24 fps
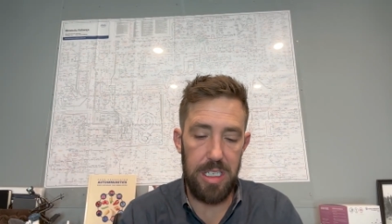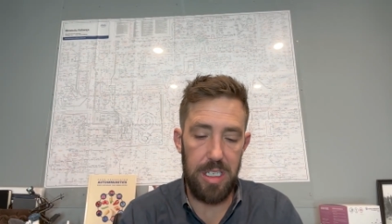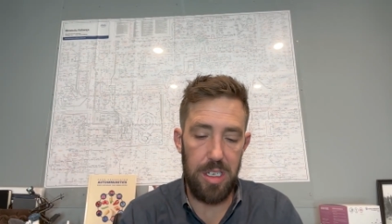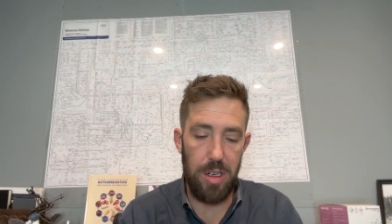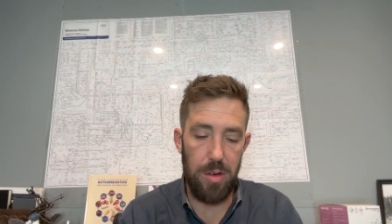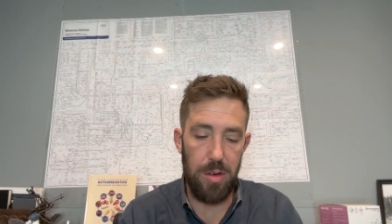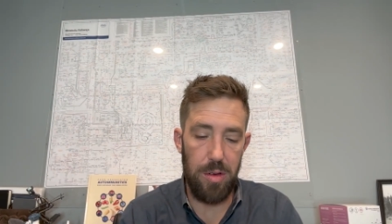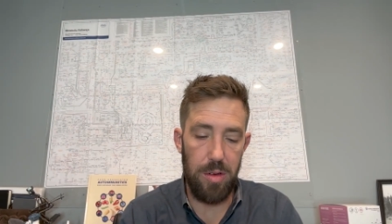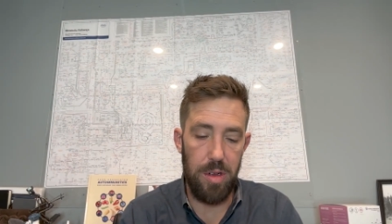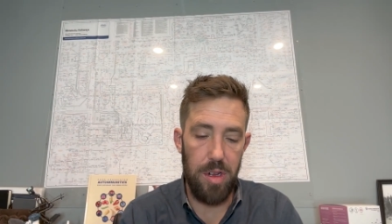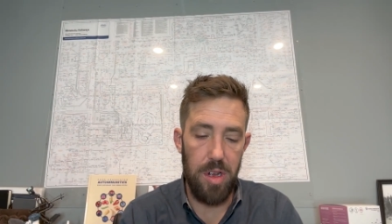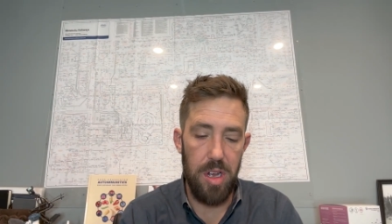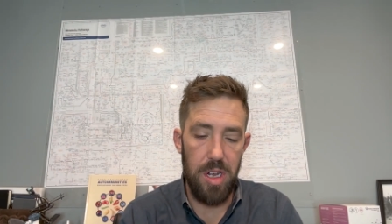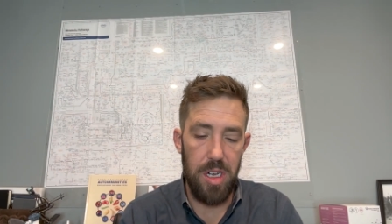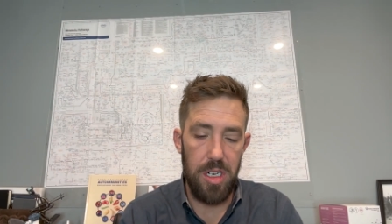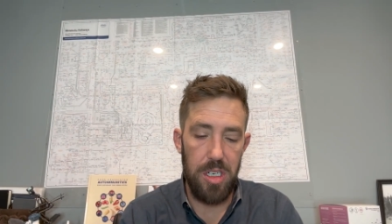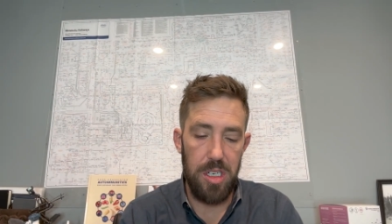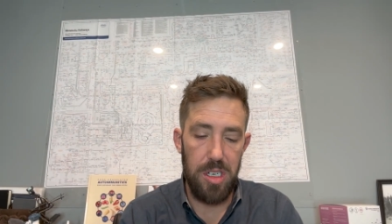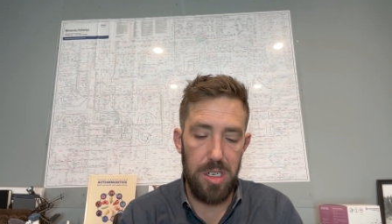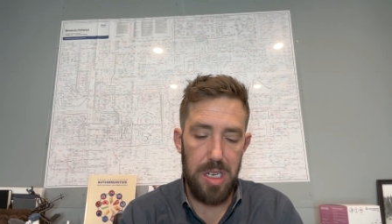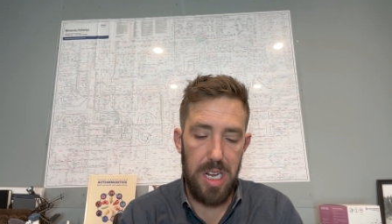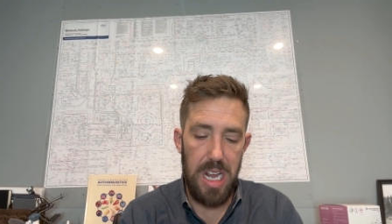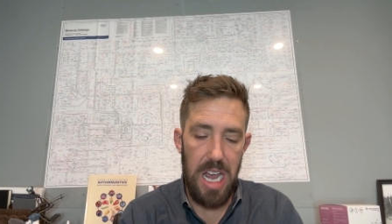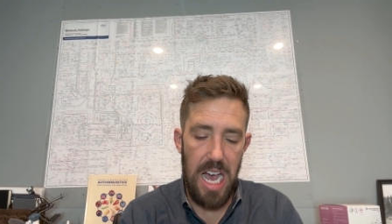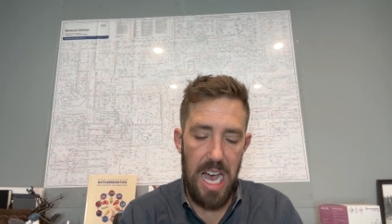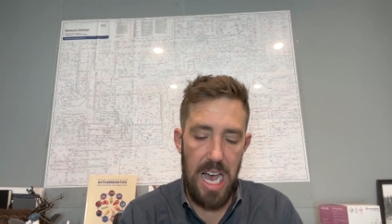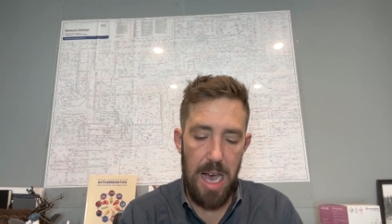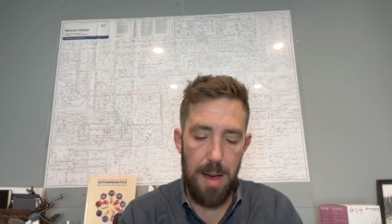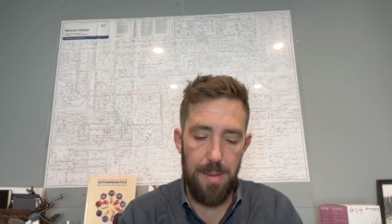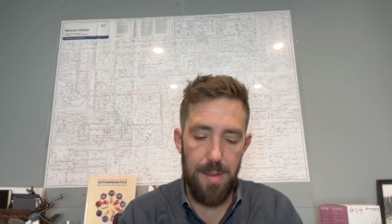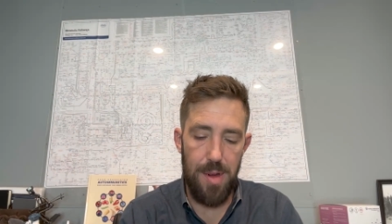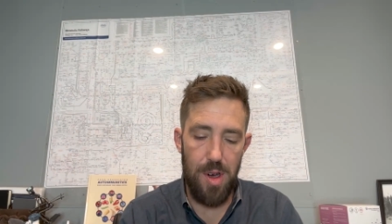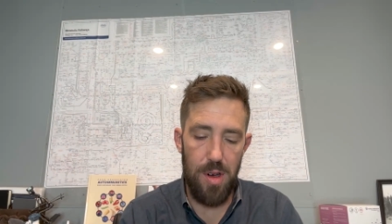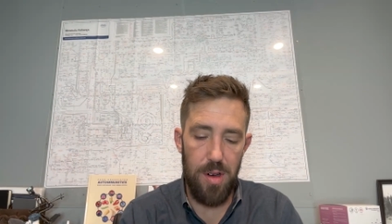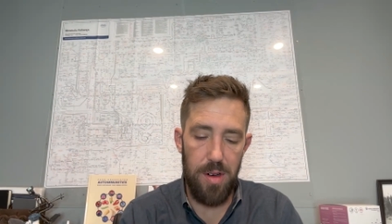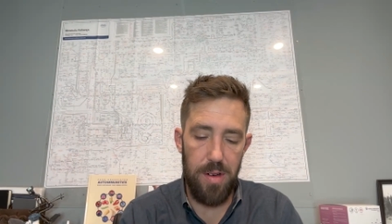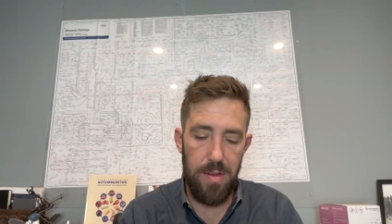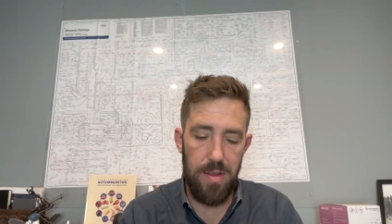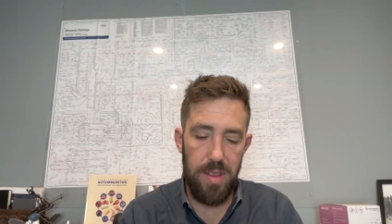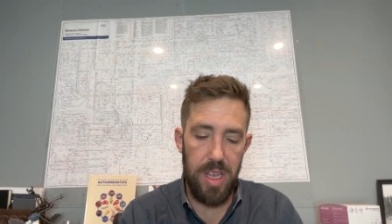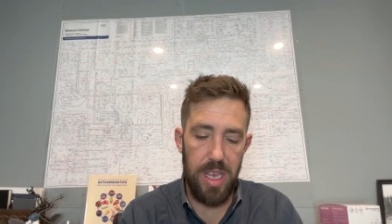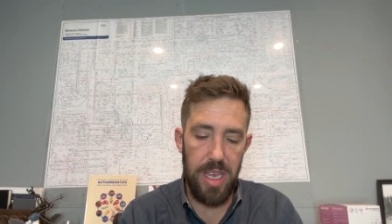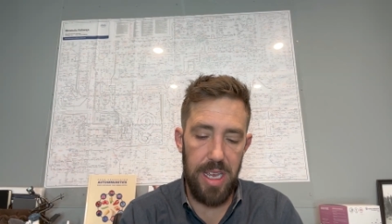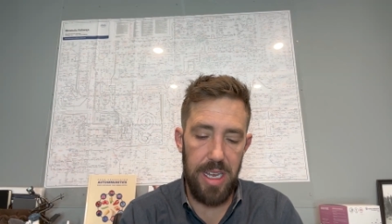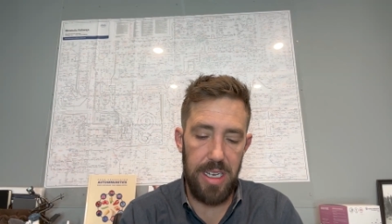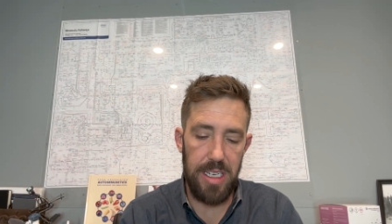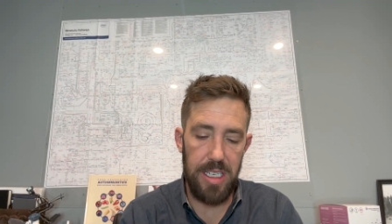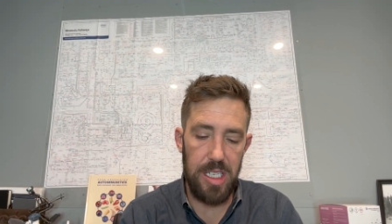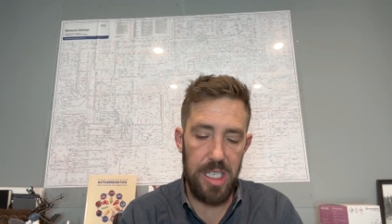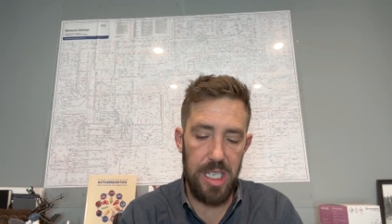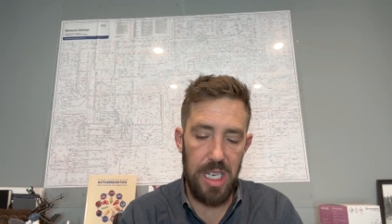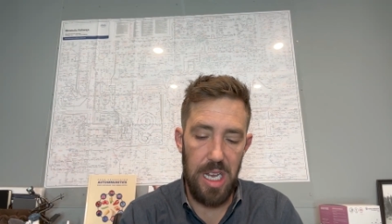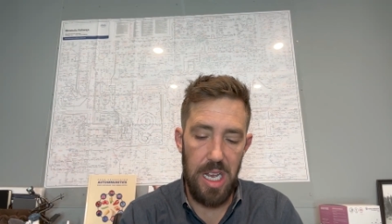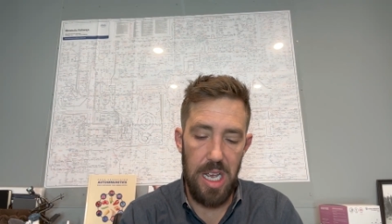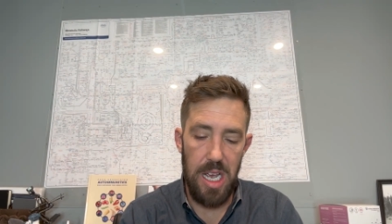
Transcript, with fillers: So just combo of things.